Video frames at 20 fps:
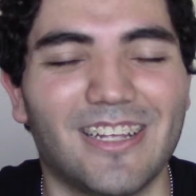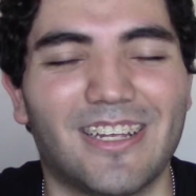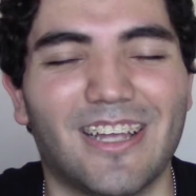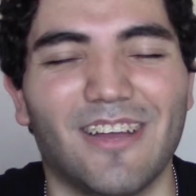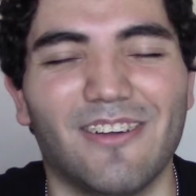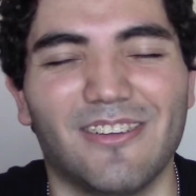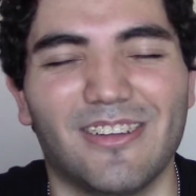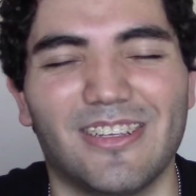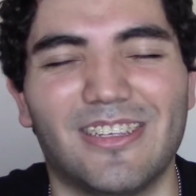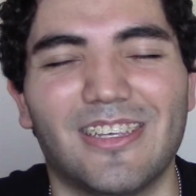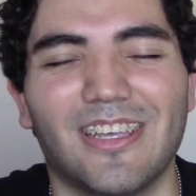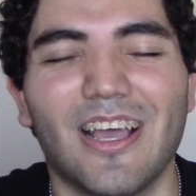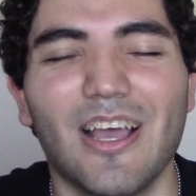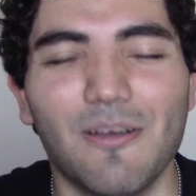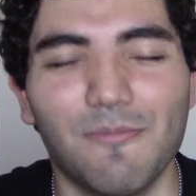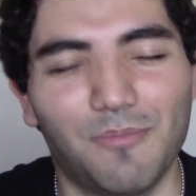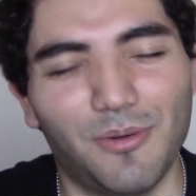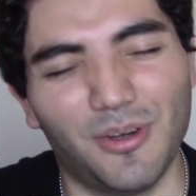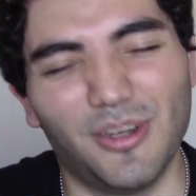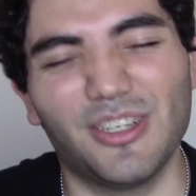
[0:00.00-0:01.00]
This
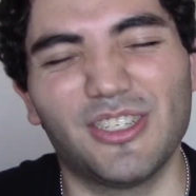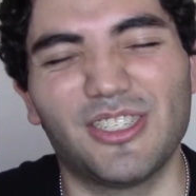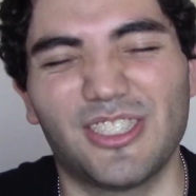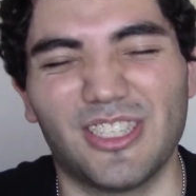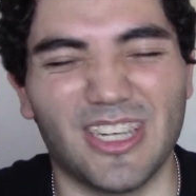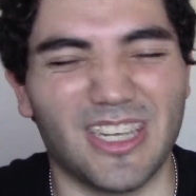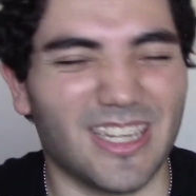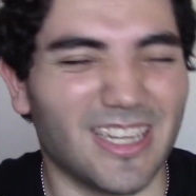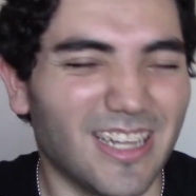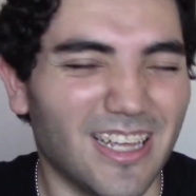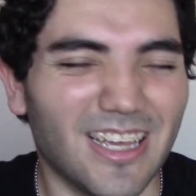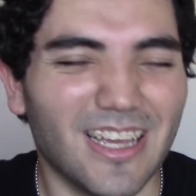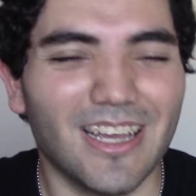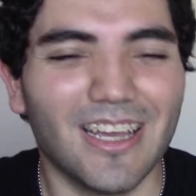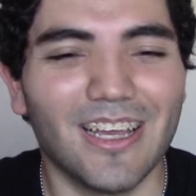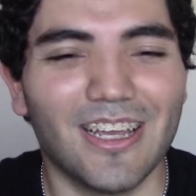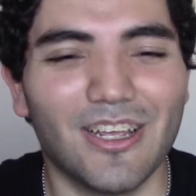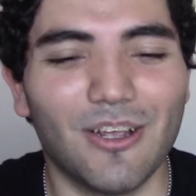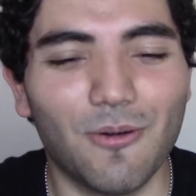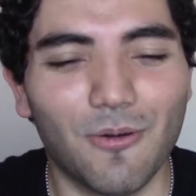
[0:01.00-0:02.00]
bullshit.
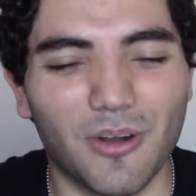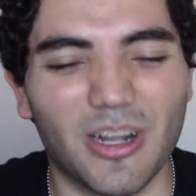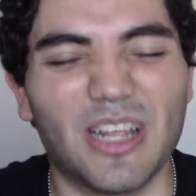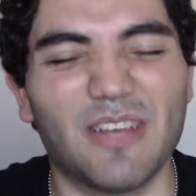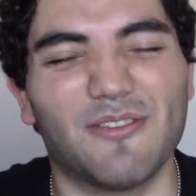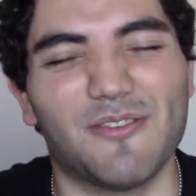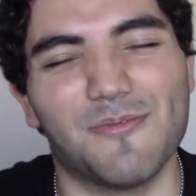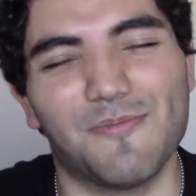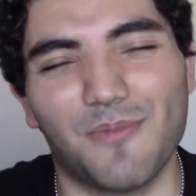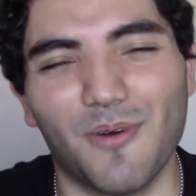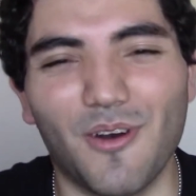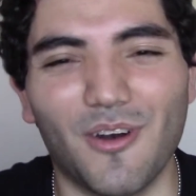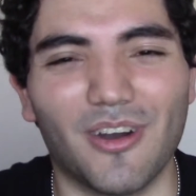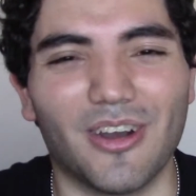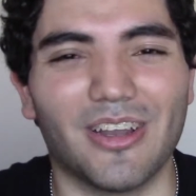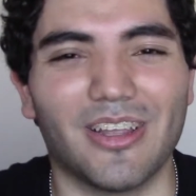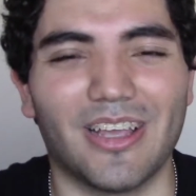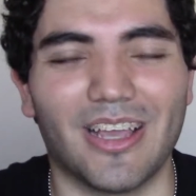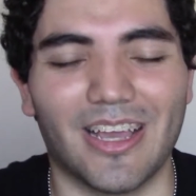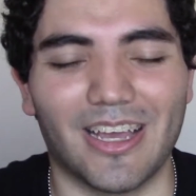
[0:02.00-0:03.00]
You weren't even
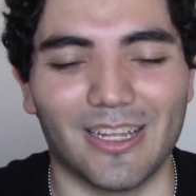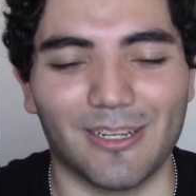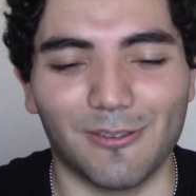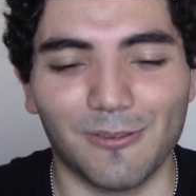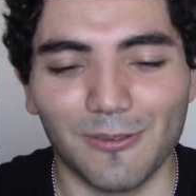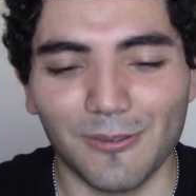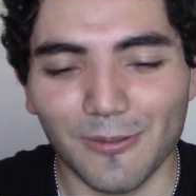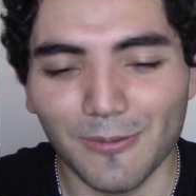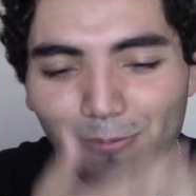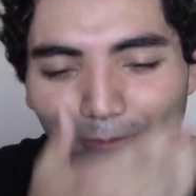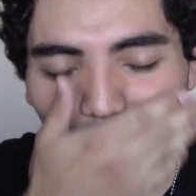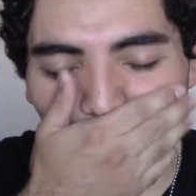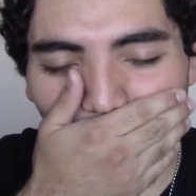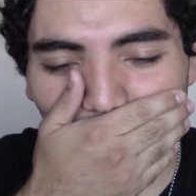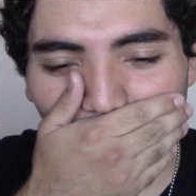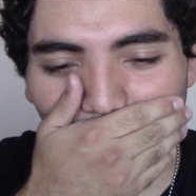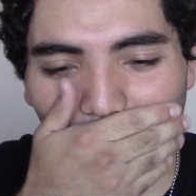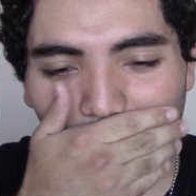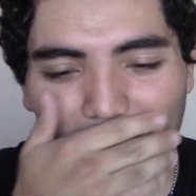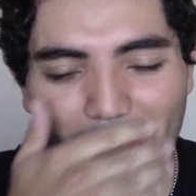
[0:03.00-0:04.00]
born yet.
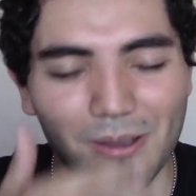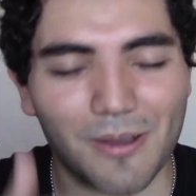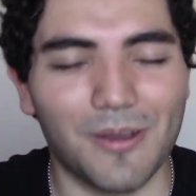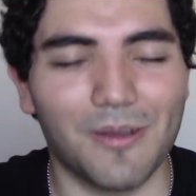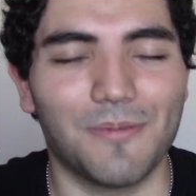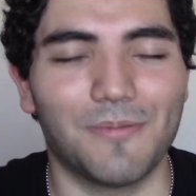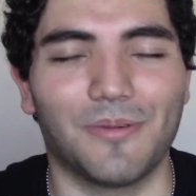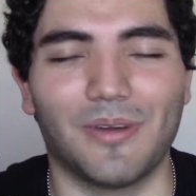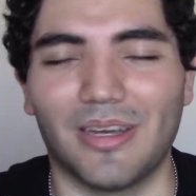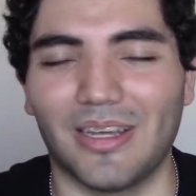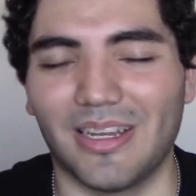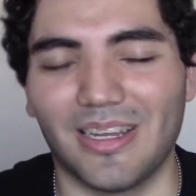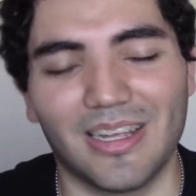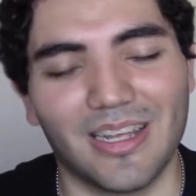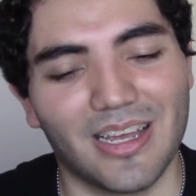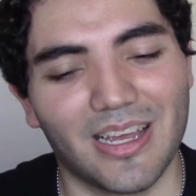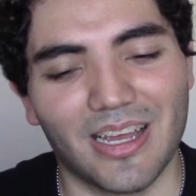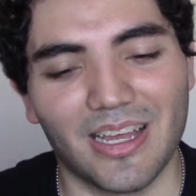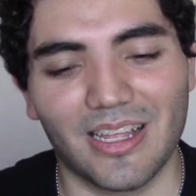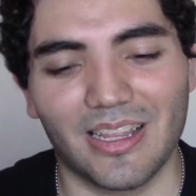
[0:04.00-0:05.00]
But
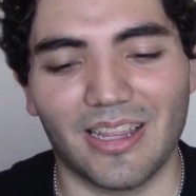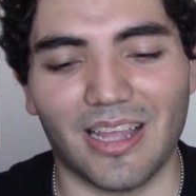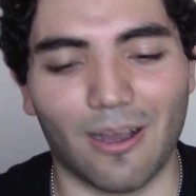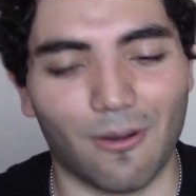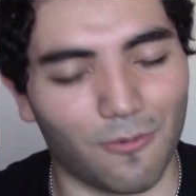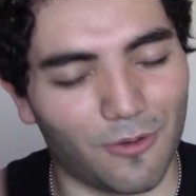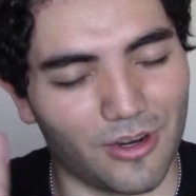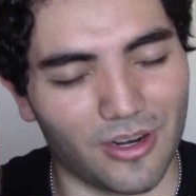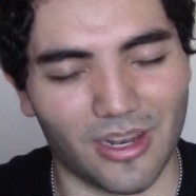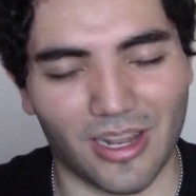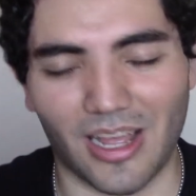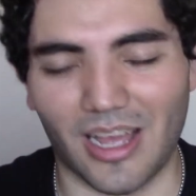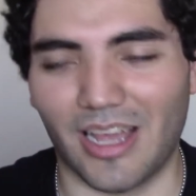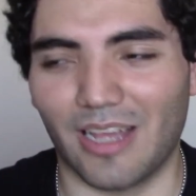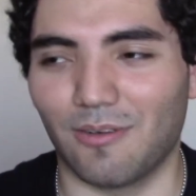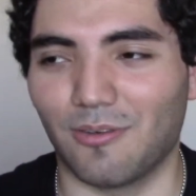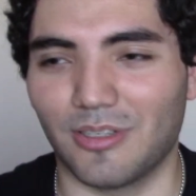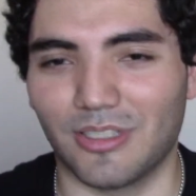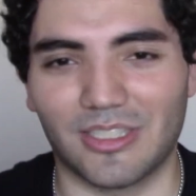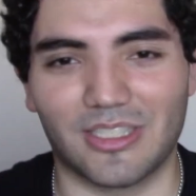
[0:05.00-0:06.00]
that one
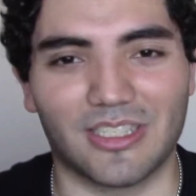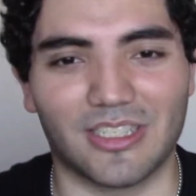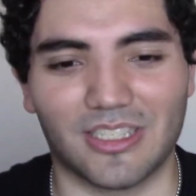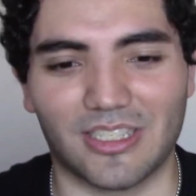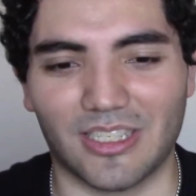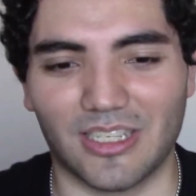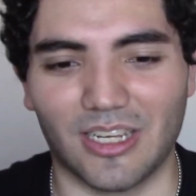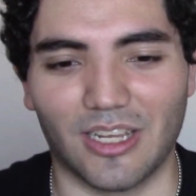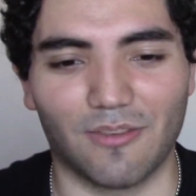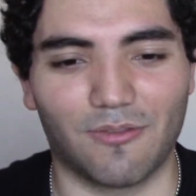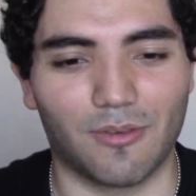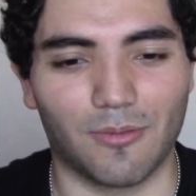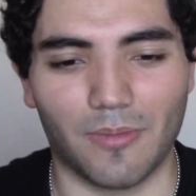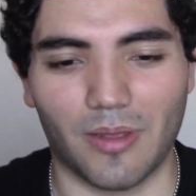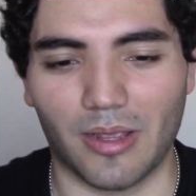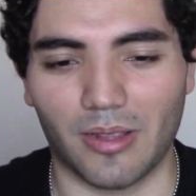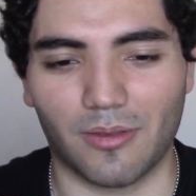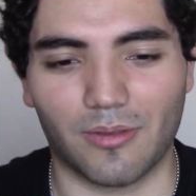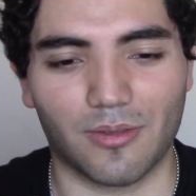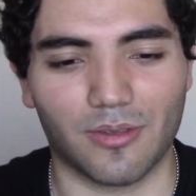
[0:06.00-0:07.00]
line was just enough for
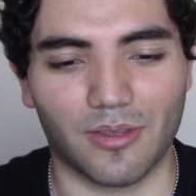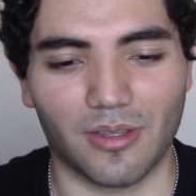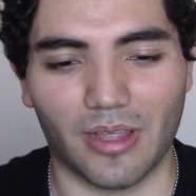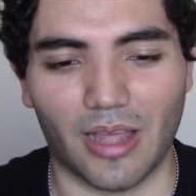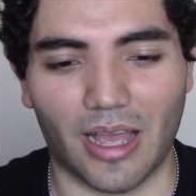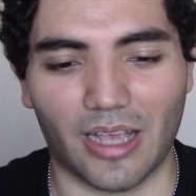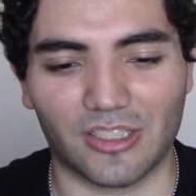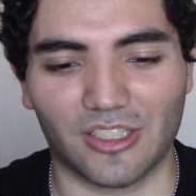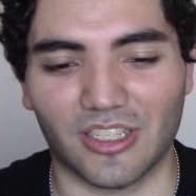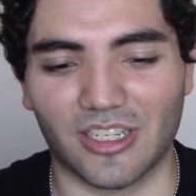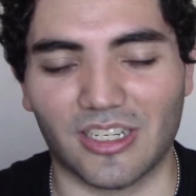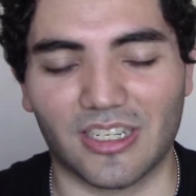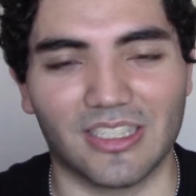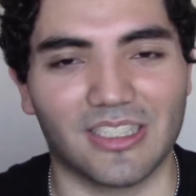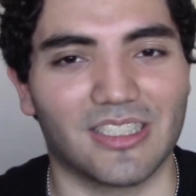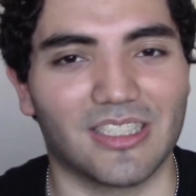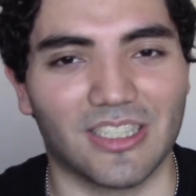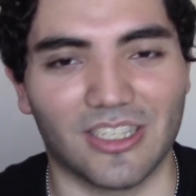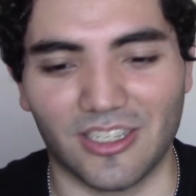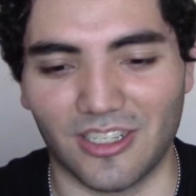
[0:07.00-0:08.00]
me to actually
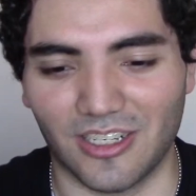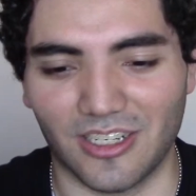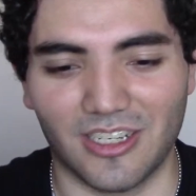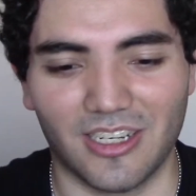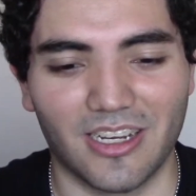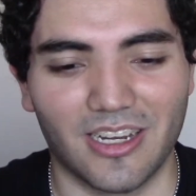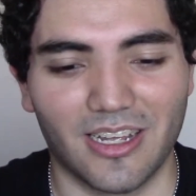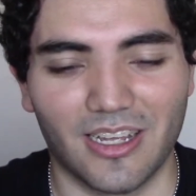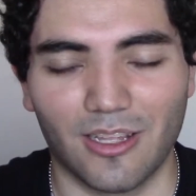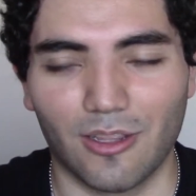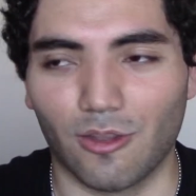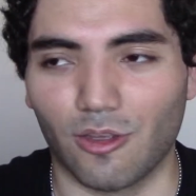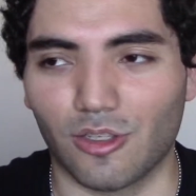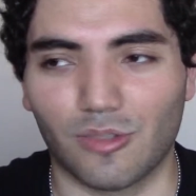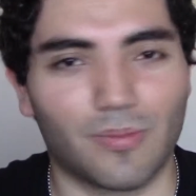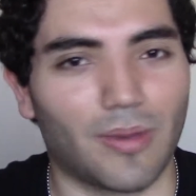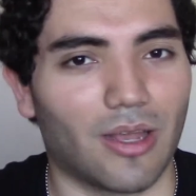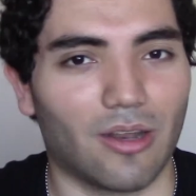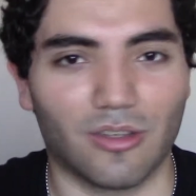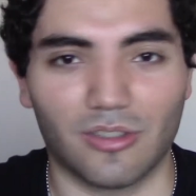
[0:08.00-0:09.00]
consider those
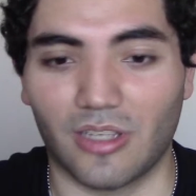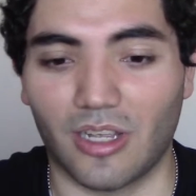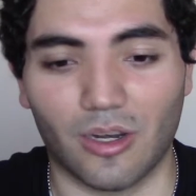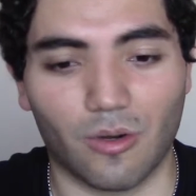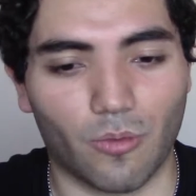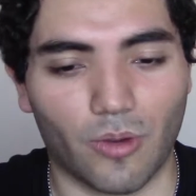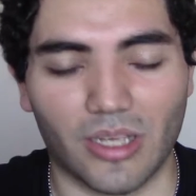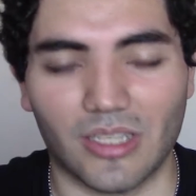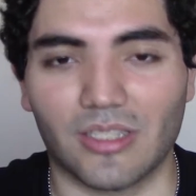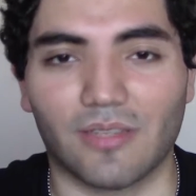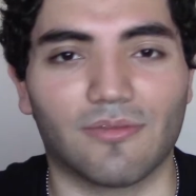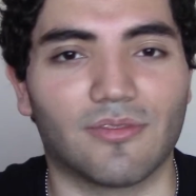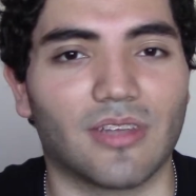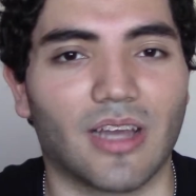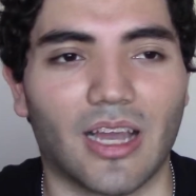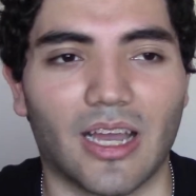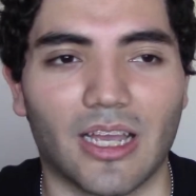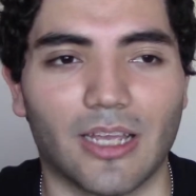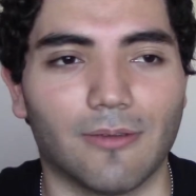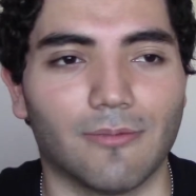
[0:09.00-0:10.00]
panels not a waste of
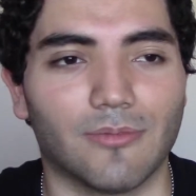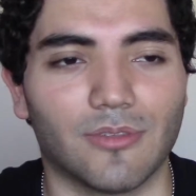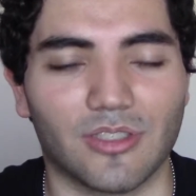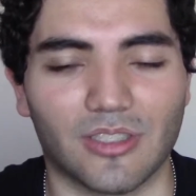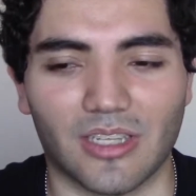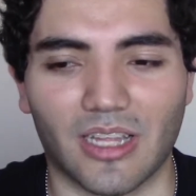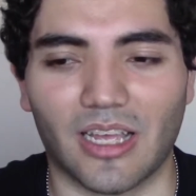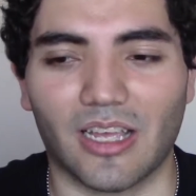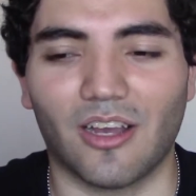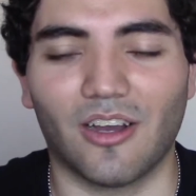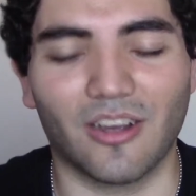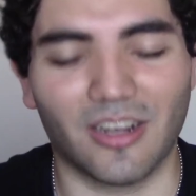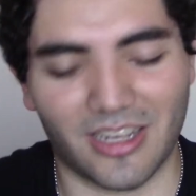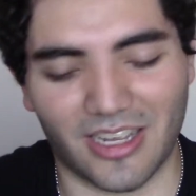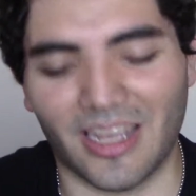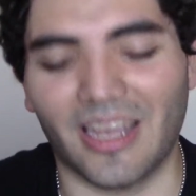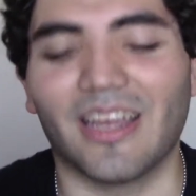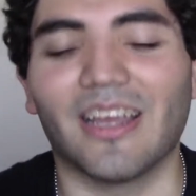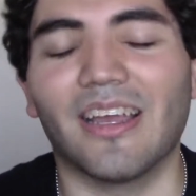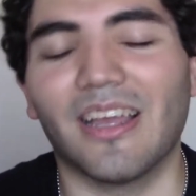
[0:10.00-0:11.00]
time. Just like,
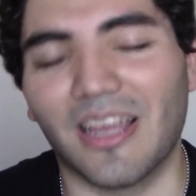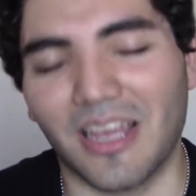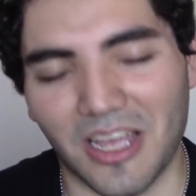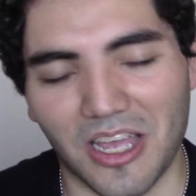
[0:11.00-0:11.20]
okay.